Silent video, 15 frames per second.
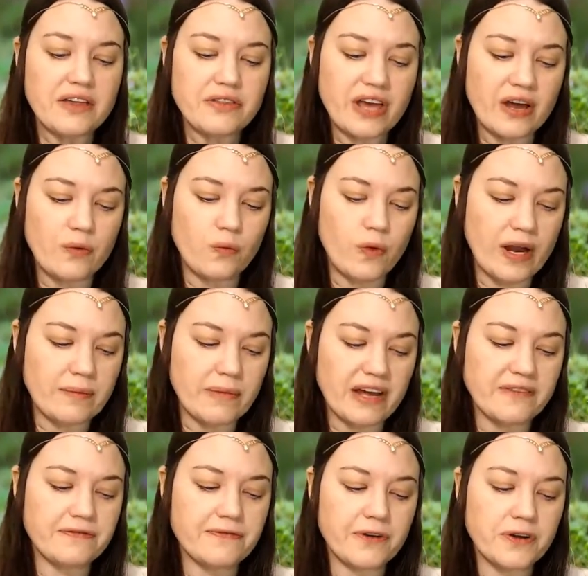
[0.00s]
that when
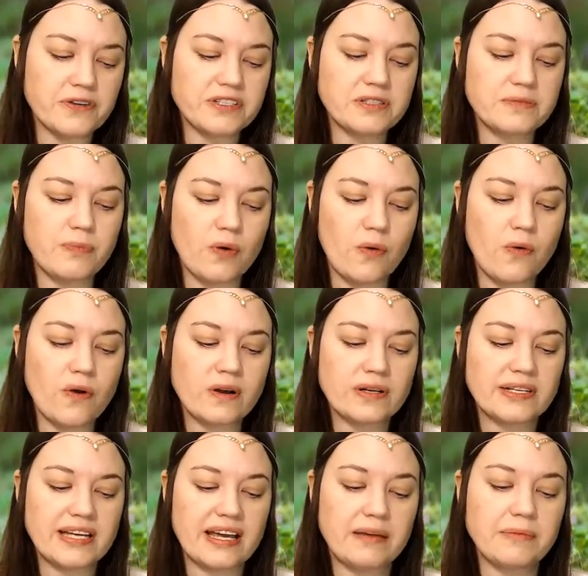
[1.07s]
my
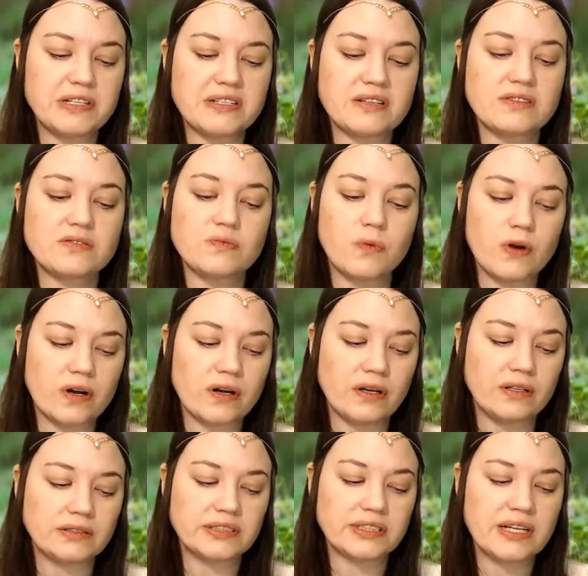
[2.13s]
firstborn came into this
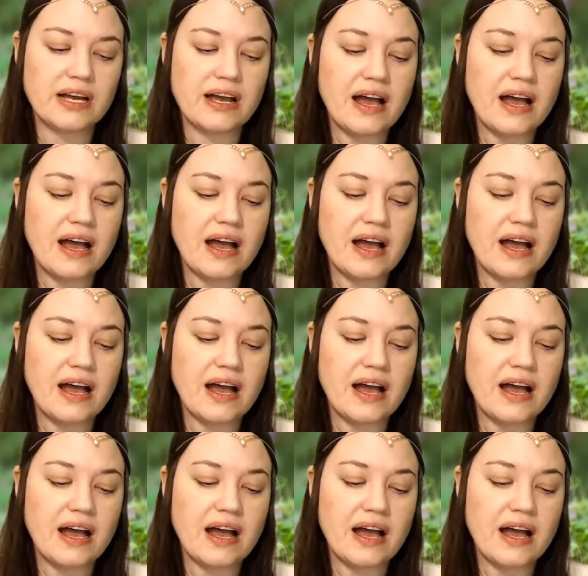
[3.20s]
world,